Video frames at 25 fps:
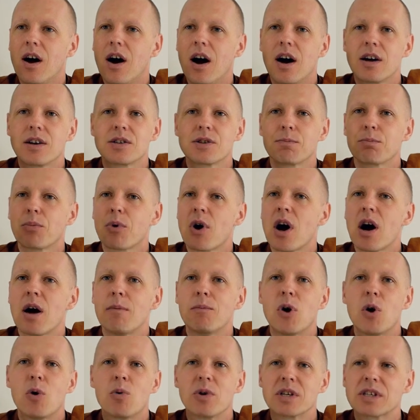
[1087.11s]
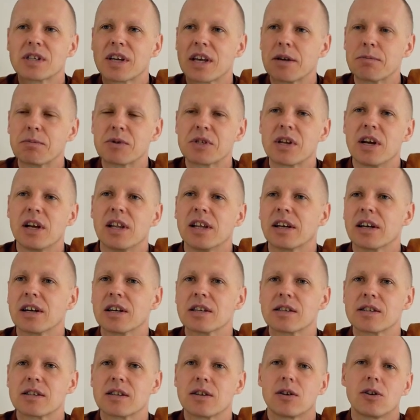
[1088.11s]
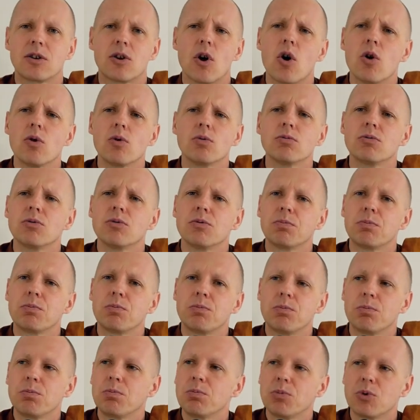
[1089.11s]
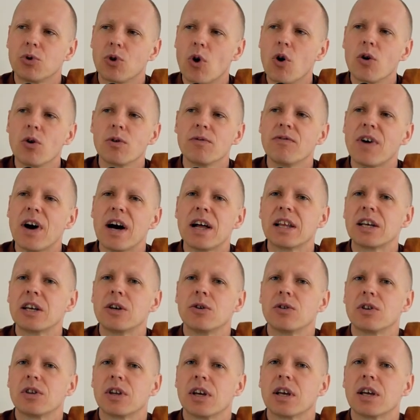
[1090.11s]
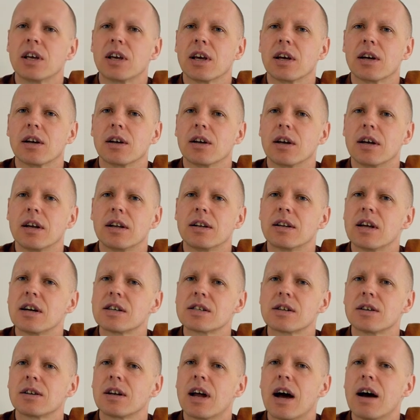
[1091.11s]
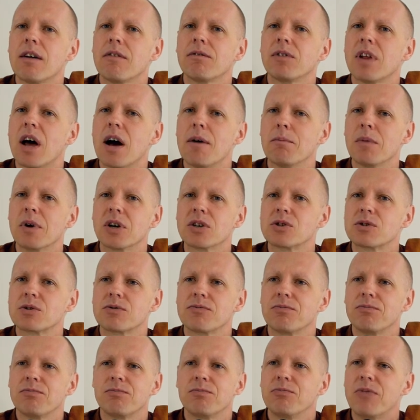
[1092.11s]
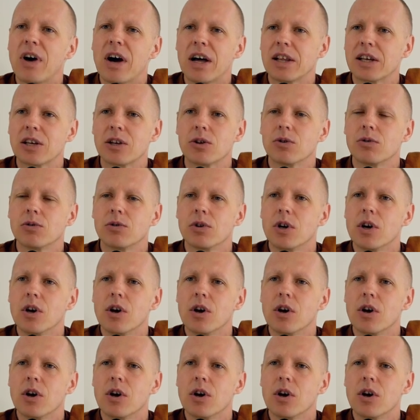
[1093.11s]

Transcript: Ajahn Brahm always keeps telling us, don't, don't value thinking. It doesn't have that much value.